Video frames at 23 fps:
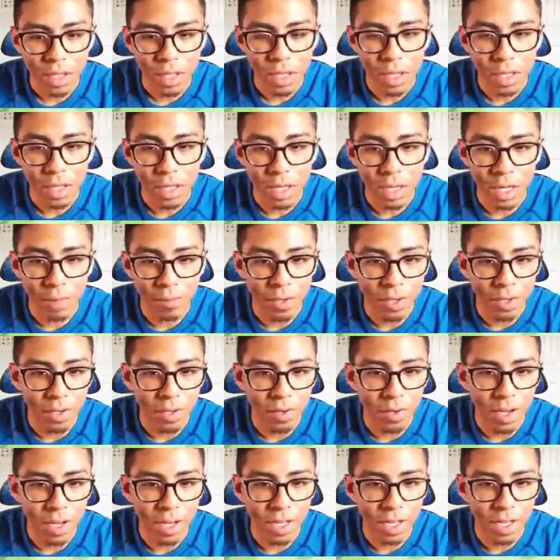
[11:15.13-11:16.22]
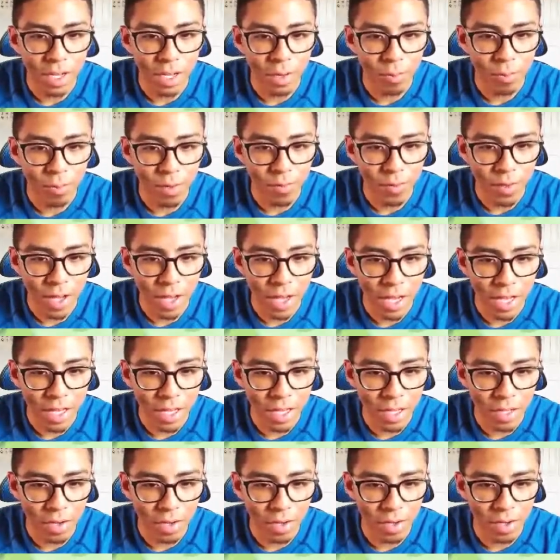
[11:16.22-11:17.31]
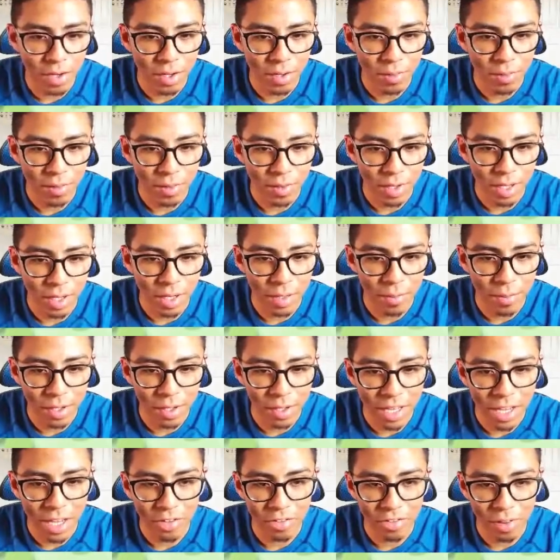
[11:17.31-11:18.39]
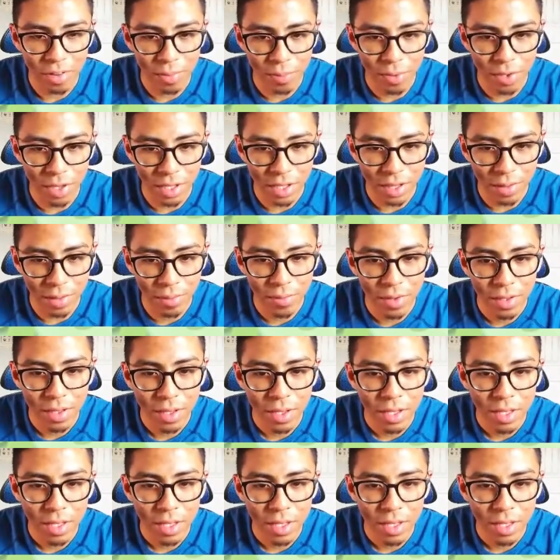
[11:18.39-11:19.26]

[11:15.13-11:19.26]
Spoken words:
Right, I'm gonna go ahead and get rid of 8. Oh no. I mean, actually pluck them.